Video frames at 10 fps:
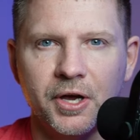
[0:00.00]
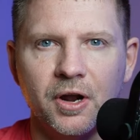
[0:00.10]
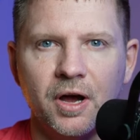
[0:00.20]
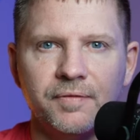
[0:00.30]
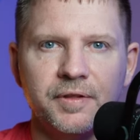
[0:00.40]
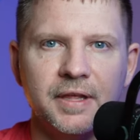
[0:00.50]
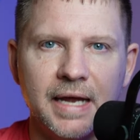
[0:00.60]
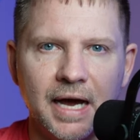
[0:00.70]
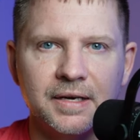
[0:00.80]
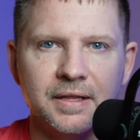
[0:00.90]
cutoff and then
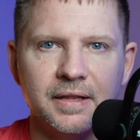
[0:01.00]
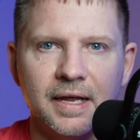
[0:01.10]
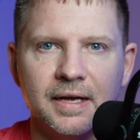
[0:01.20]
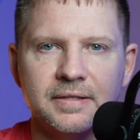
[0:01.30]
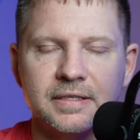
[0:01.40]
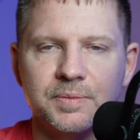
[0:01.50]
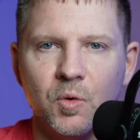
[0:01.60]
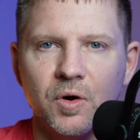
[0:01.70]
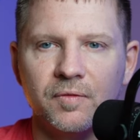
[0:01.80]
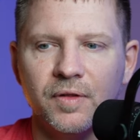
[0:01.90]
on to the next. It's
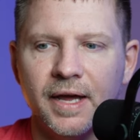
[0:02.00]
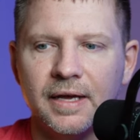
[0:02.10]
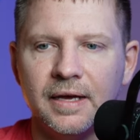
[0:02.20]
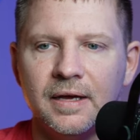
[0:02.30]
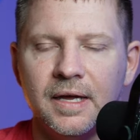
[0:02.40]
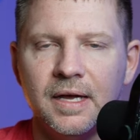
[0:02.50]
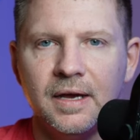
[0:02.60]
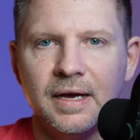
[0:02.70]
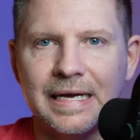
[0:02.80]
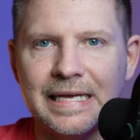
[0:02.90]
more of like a,
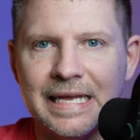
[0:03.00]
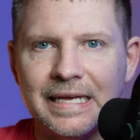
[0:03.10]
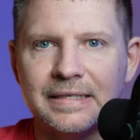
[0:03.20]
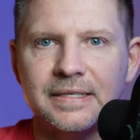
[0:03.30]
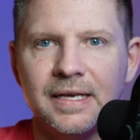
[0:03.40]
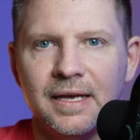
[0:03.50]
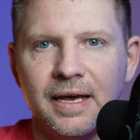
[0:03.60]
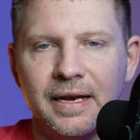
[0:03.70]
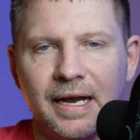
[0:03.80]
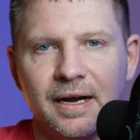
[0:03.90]
a hit
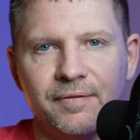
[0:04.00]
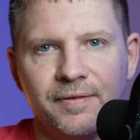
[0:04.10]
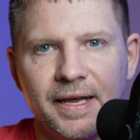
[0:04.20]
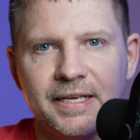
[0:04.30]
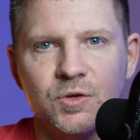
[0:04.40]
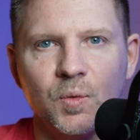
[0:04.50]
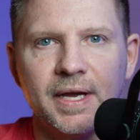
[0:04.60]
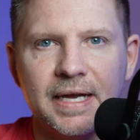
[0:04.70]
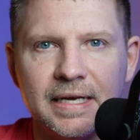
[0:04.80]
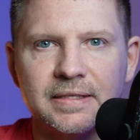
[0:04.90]
and it kind of fades
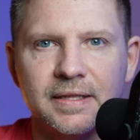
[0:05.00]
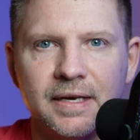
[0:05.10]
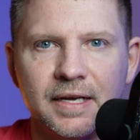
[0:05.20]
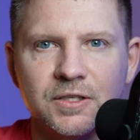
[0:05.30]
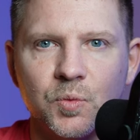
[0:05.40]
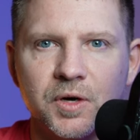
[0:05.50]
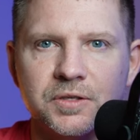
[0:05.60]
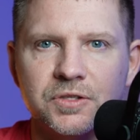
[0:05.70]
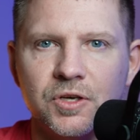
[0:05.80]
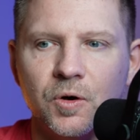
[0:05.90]
away into the next
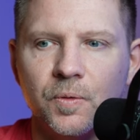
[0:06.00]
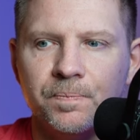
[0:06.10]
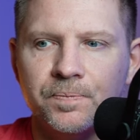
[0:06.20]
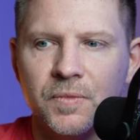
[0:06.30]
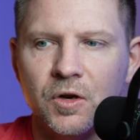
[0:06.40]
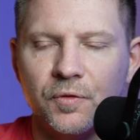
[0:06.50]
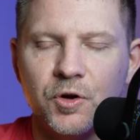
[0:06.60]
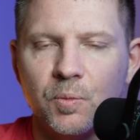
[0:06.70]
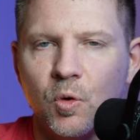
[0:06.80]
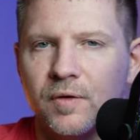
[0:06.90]
one. So, you know, if
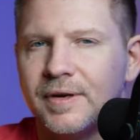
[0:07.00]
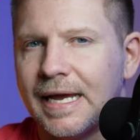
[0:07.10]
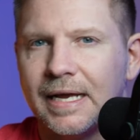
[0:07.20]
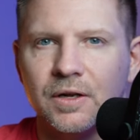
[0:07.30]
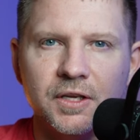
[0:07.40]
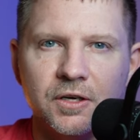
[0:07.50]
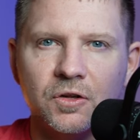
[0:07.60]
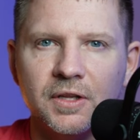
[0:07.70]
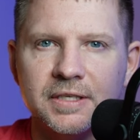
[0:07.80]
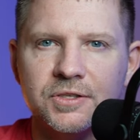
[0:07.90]
you're more of an
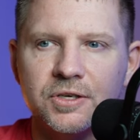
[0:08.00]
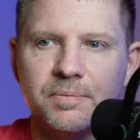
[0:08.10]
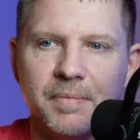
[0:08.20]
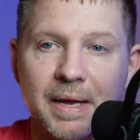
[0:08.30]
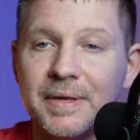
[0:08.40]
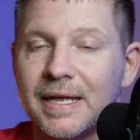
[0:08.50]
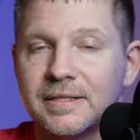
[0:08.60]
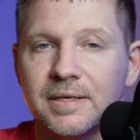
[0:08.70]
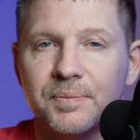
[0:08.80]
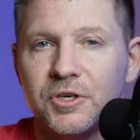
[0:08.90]
analytical listener, maybe
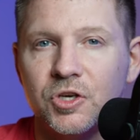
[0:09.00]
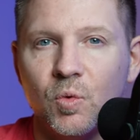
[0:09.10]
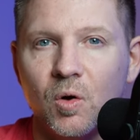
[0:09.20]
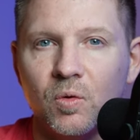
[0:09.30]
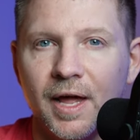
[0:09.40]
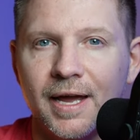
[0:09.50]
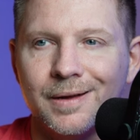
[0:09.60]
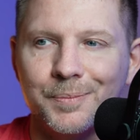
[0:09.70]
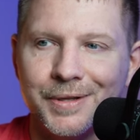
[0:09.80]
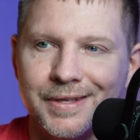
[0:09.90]
that's something you won't
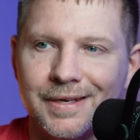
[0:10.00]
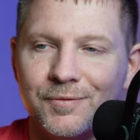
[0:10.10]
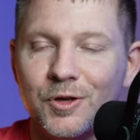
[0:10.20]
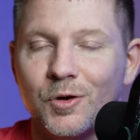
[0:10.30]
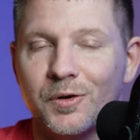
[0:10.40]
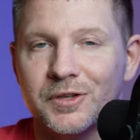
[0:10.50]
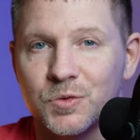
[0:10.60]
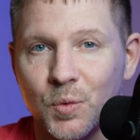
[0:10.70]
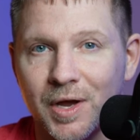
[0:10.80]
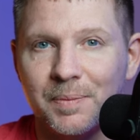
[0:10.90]
like. But then if you go to the
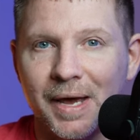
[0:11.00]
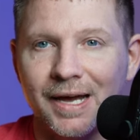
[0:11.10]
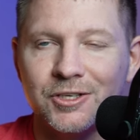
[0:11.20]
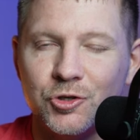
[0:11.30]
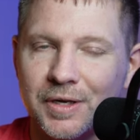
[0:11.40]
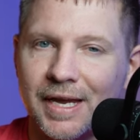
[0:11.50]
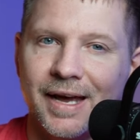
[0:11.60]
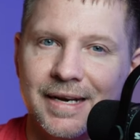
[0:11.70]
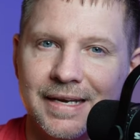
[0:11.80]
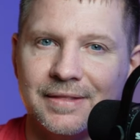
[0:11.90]
suede pads, you can
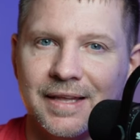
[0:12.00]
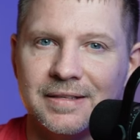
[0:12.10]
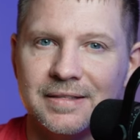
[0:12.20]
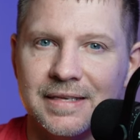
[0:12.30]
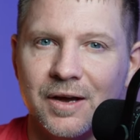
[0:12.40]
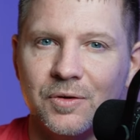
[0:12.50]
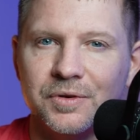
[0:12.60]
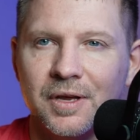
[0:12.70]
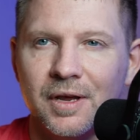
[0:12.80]
kind of get that sound